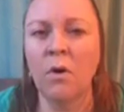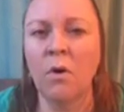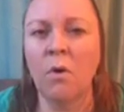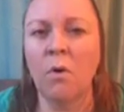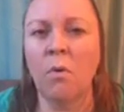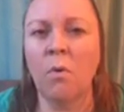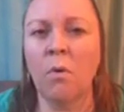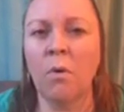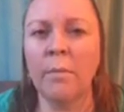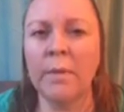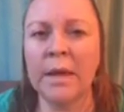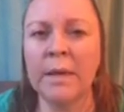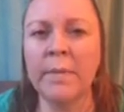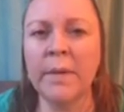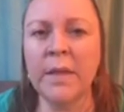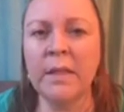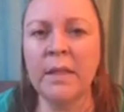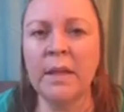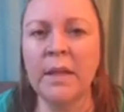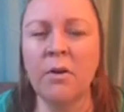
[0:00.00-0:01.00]
or
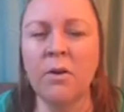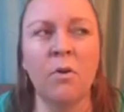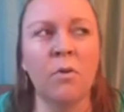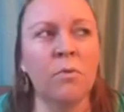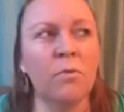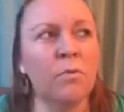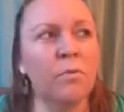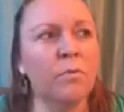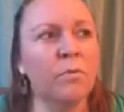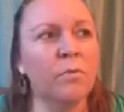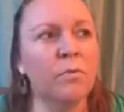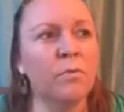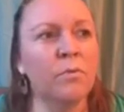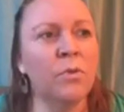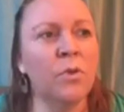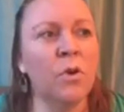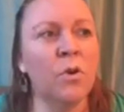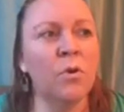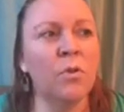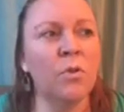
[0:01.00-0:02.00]
maybe they don't
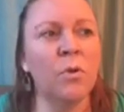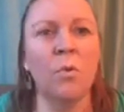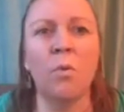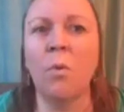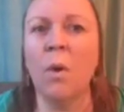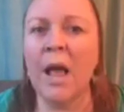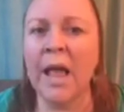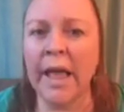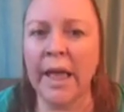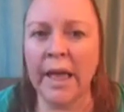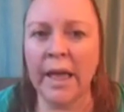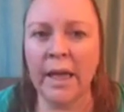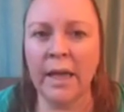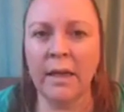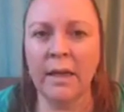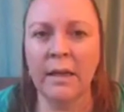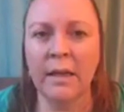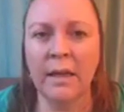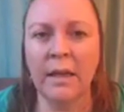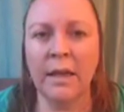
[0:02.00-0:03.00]
know the
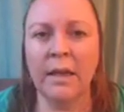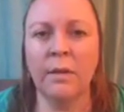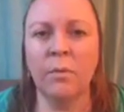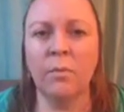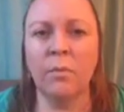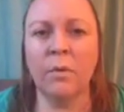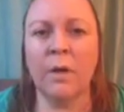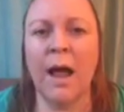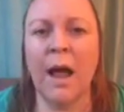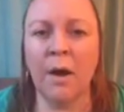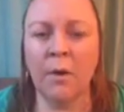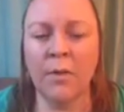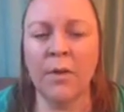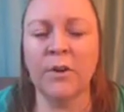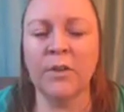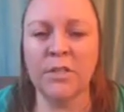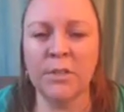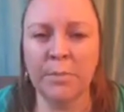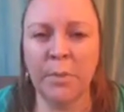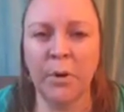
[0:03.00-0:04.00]
way in how
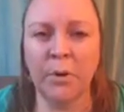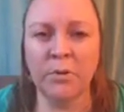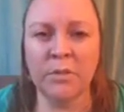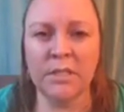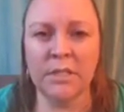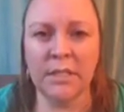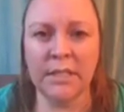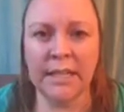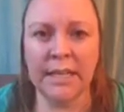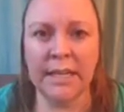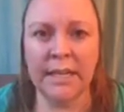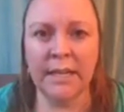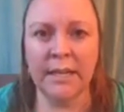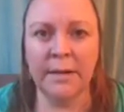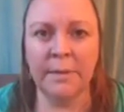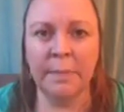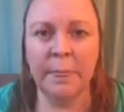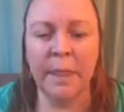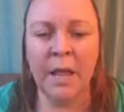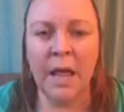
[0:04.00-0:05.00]
they're supposed to
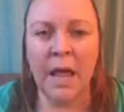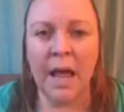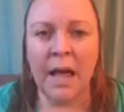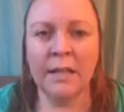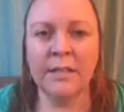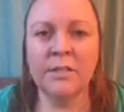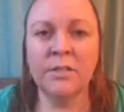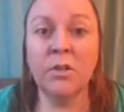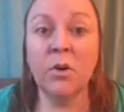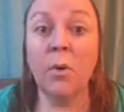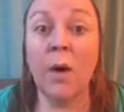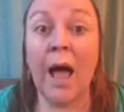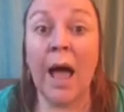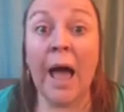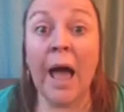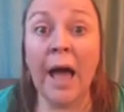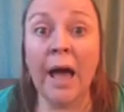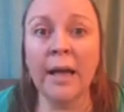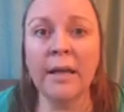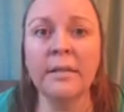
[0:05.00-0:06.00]
lead. And so,
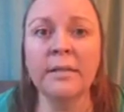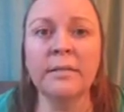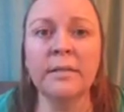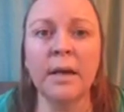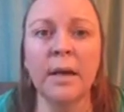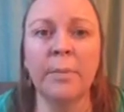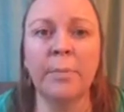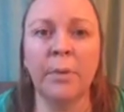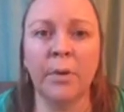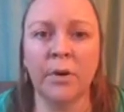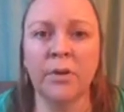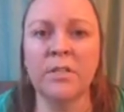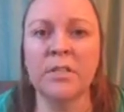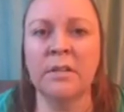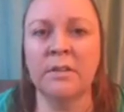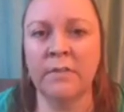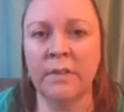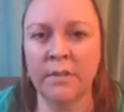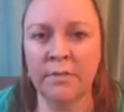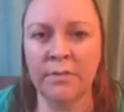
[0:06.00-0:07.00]
as a
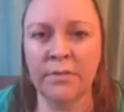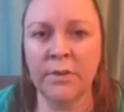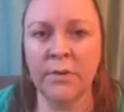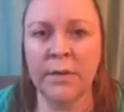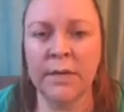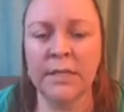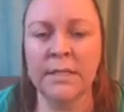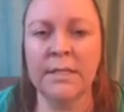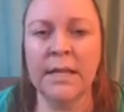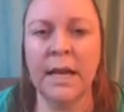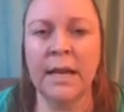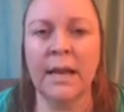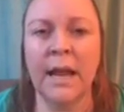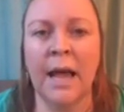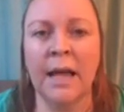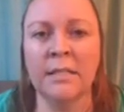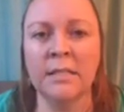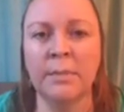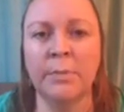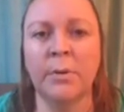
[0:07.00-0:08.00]
person of influence and
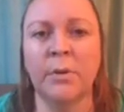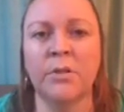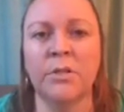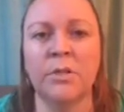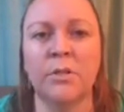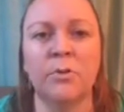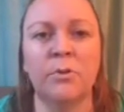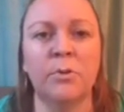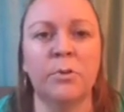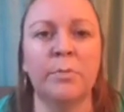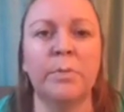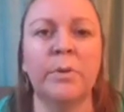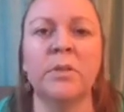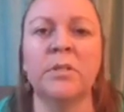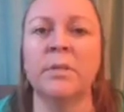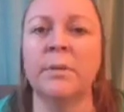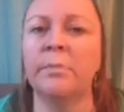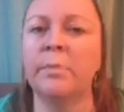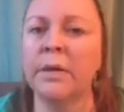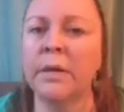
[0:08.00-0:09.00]
as a person who's
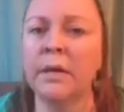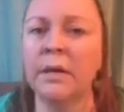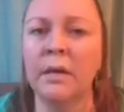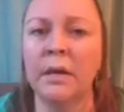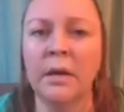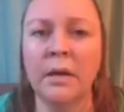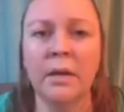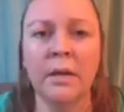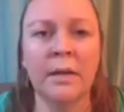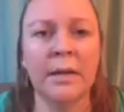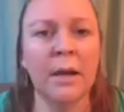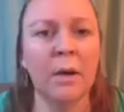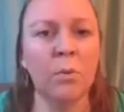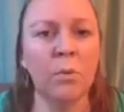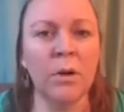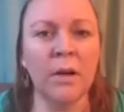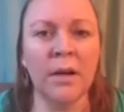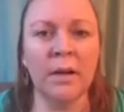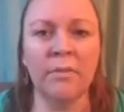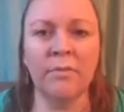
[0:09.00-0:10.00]
built a big
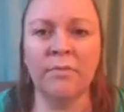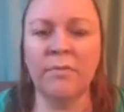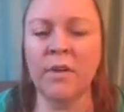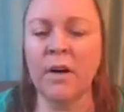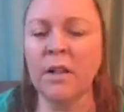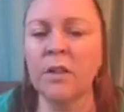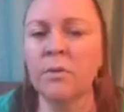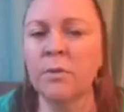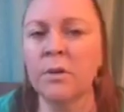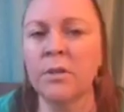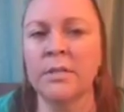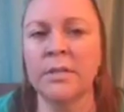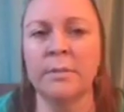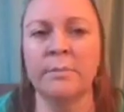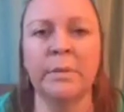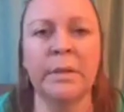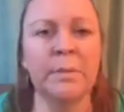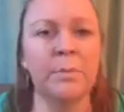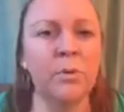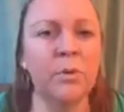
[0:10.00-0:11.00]
network of followers and
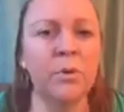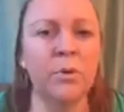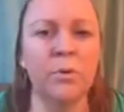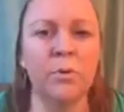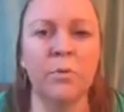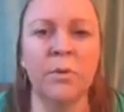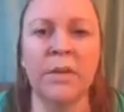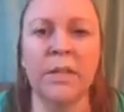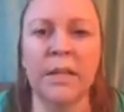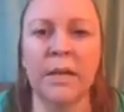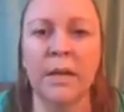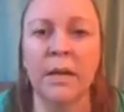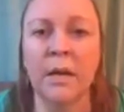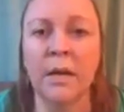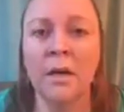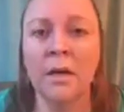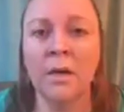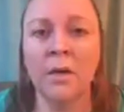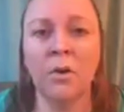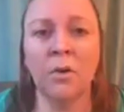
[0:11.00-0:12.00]
people who really,
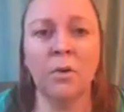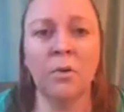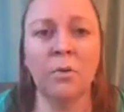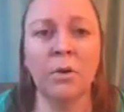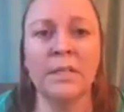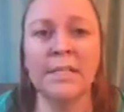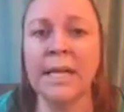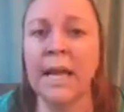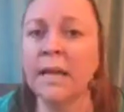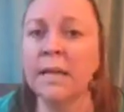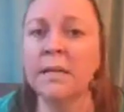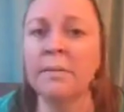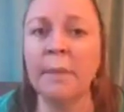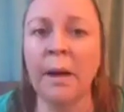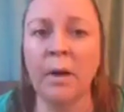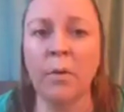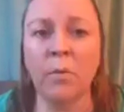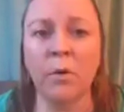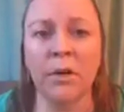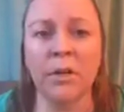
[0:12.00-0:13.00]
attend
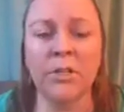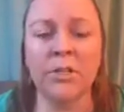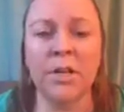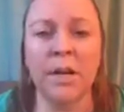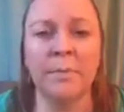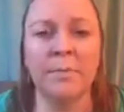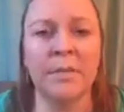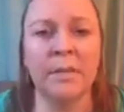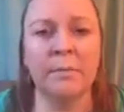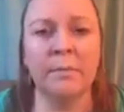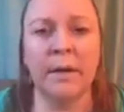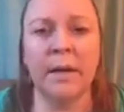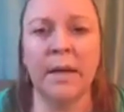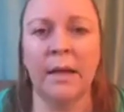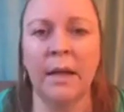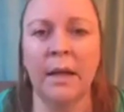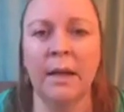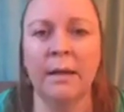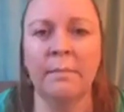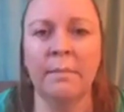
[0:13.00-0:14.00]
my workshops and
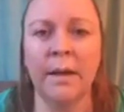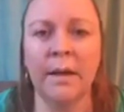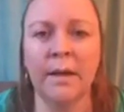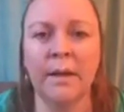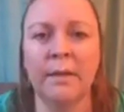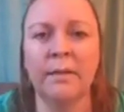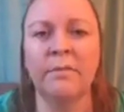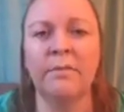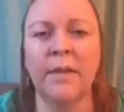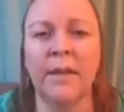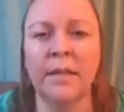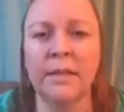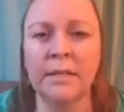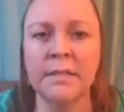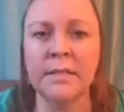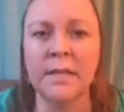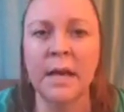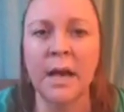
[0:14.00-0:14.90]
my events,